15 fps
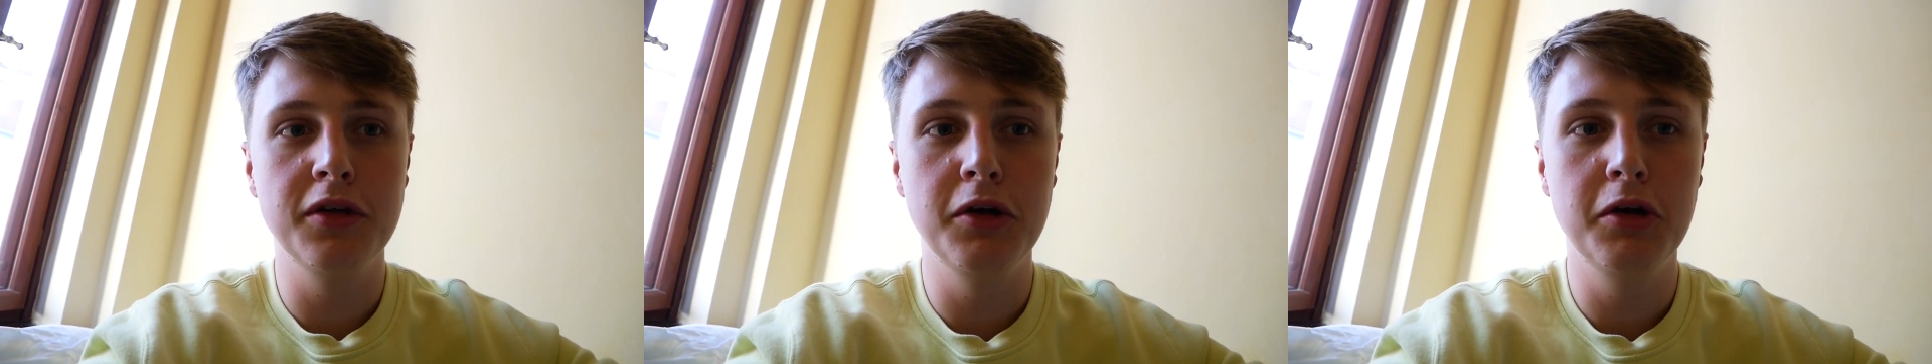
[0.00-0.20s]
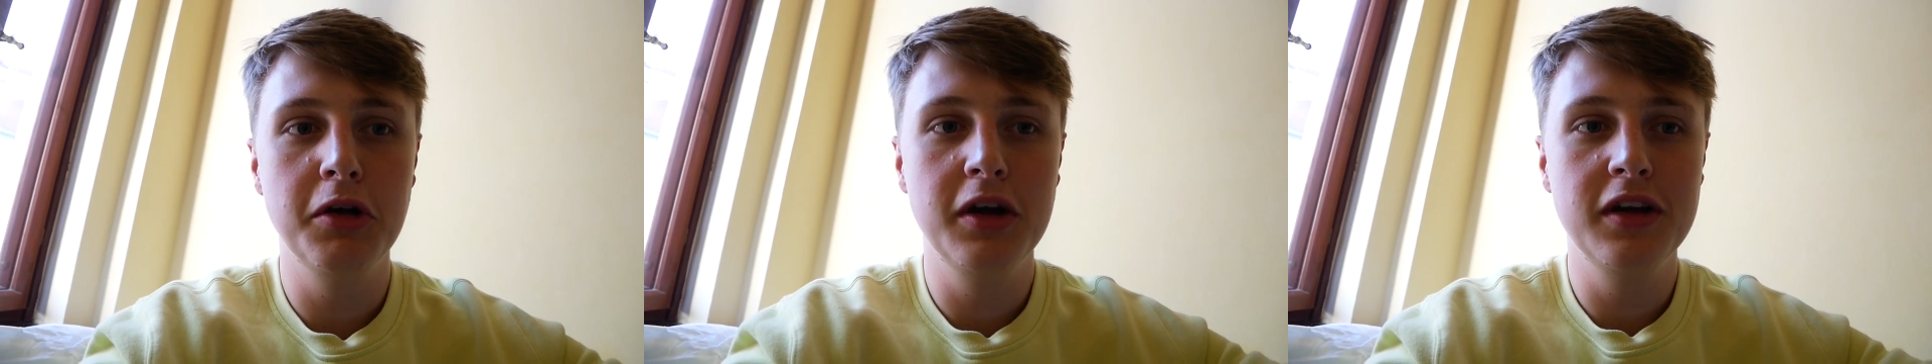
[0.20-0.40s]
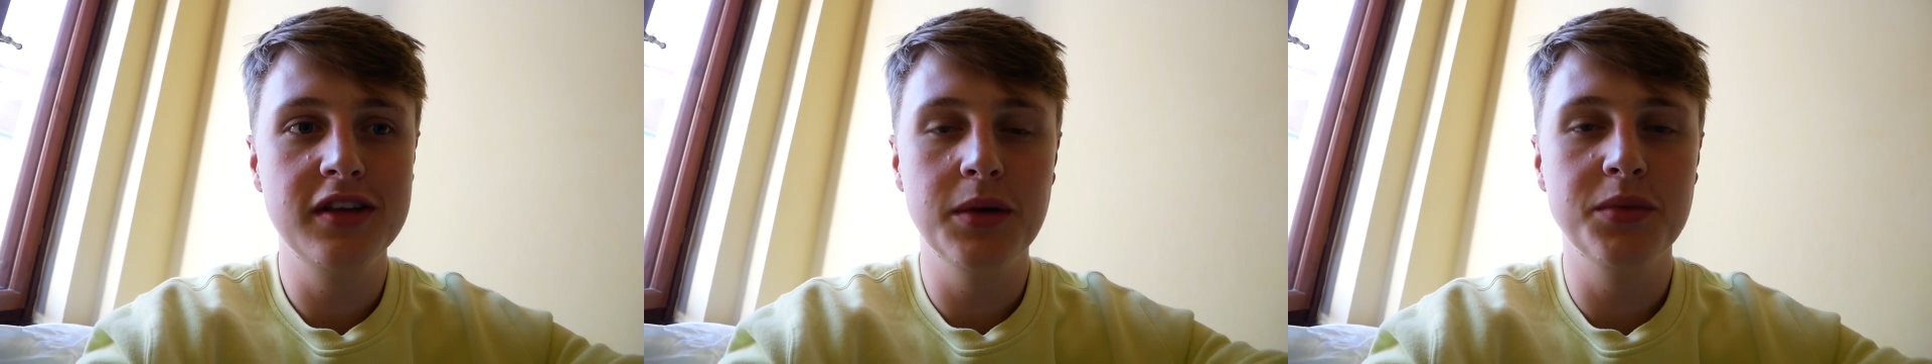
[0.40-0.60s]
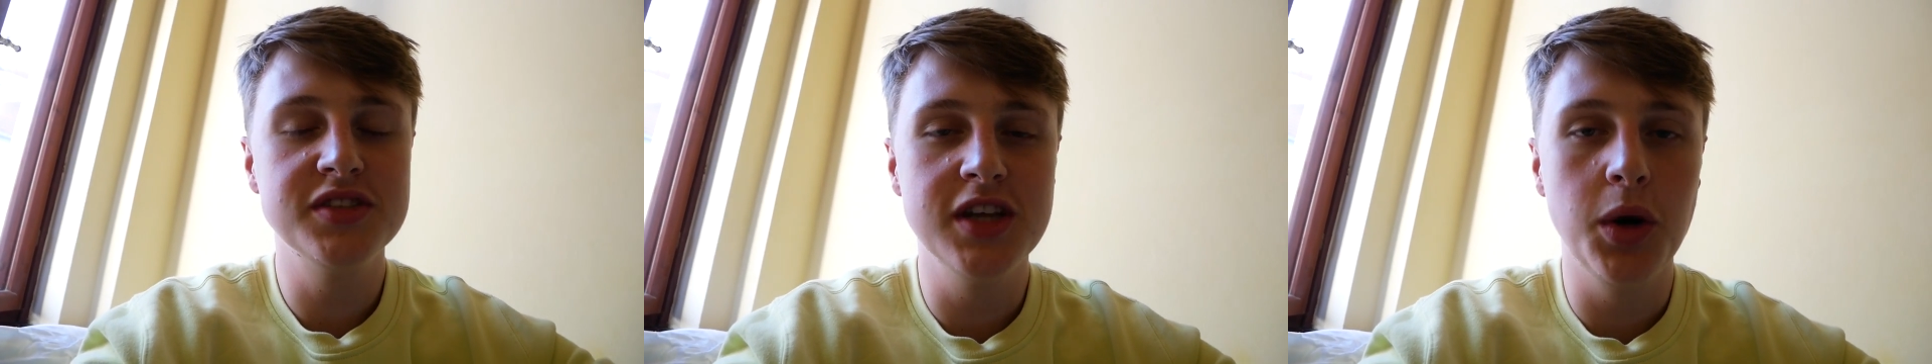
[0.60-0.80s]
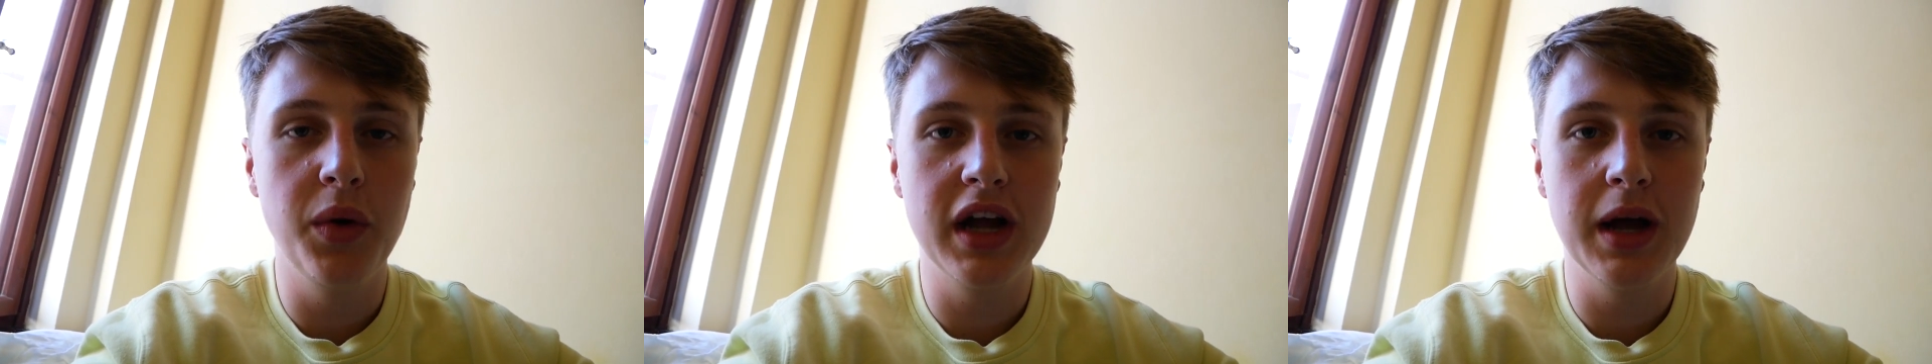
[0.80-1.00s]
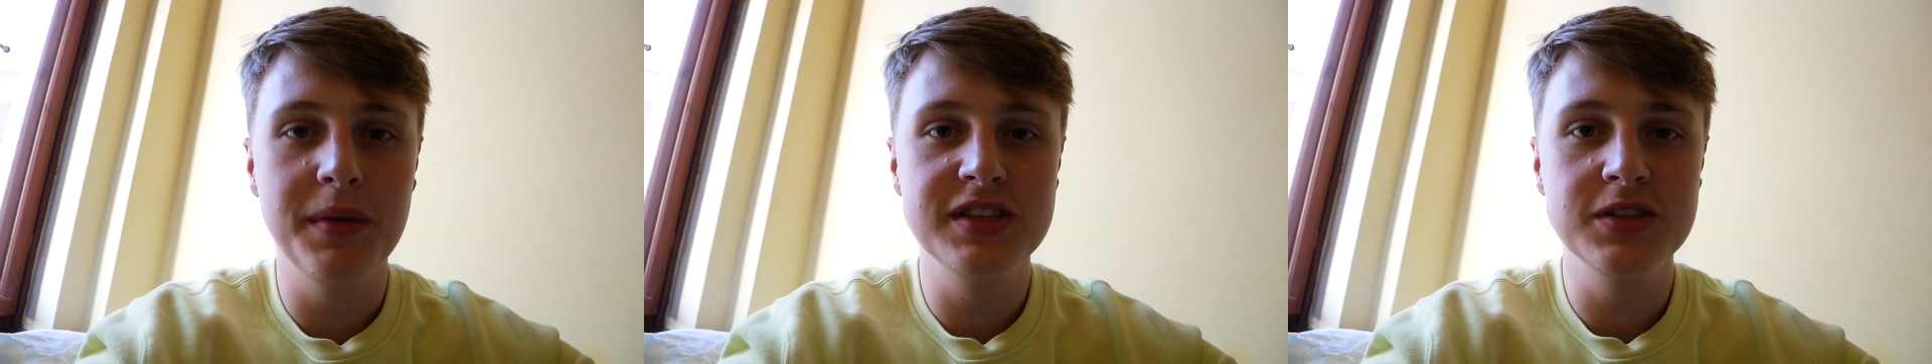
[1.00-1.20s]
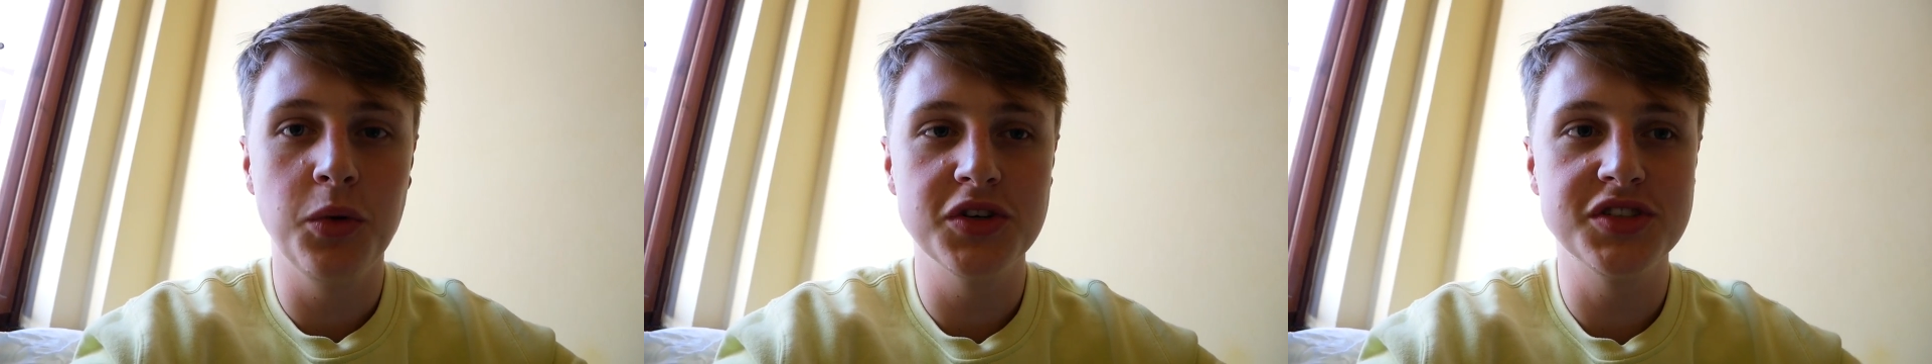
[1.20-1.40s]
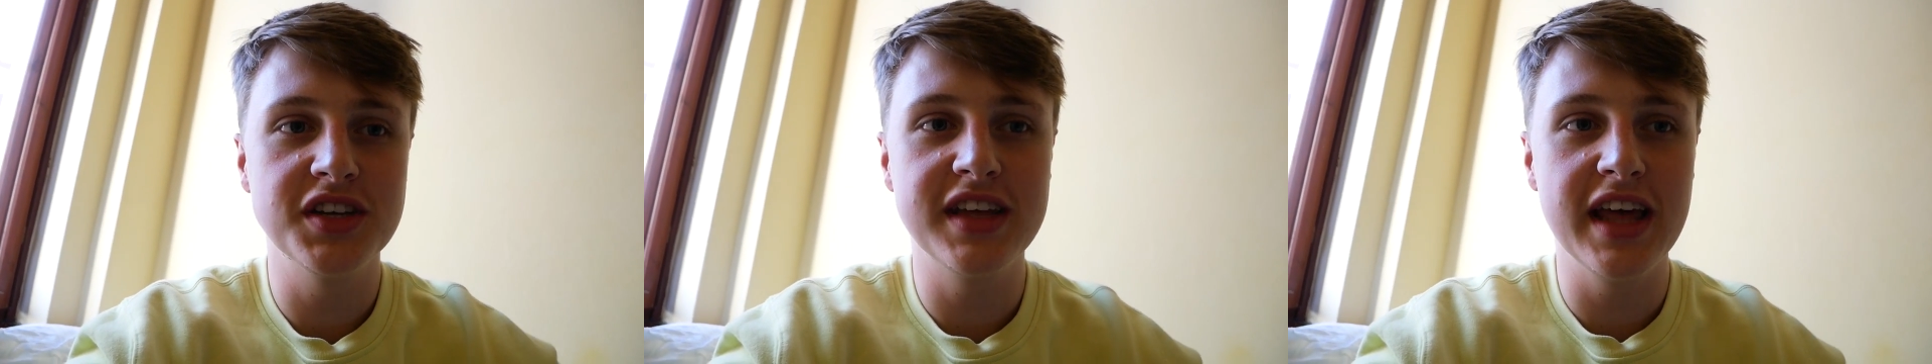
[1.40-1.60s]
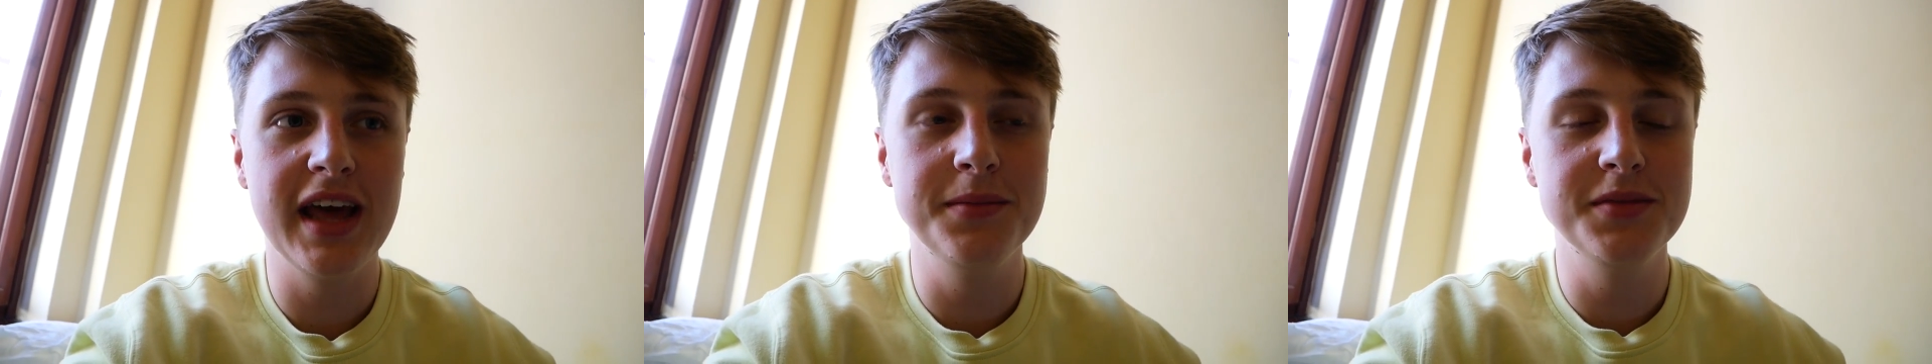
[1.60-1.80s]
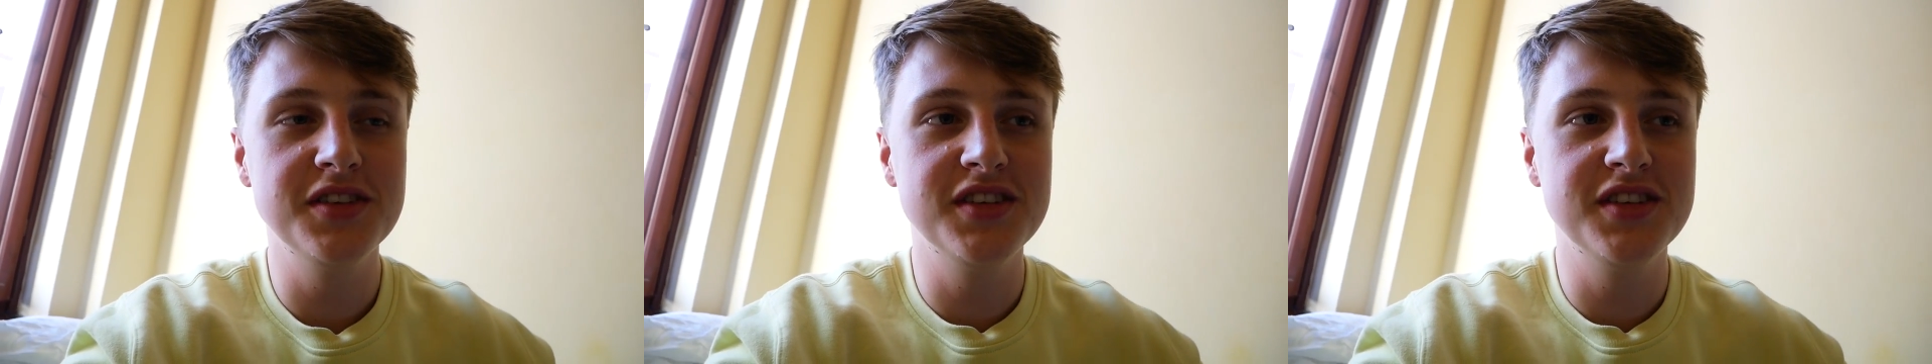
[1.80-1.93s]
that there was no one coming to watch the games.